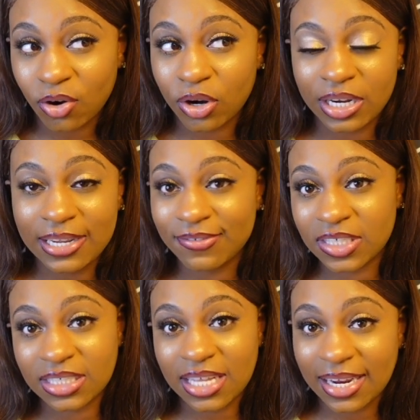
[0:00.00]
or even
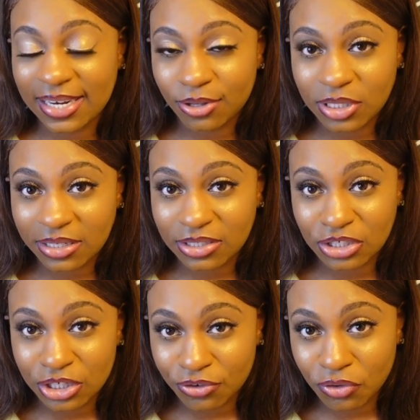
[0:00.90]
just like nail techs in
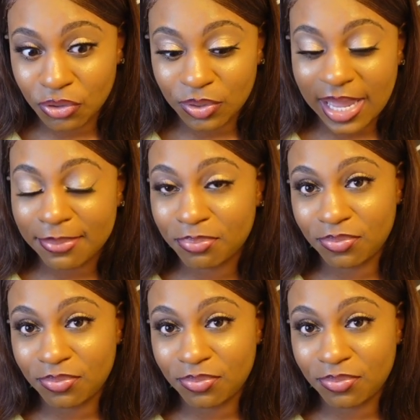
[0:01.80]
general, like,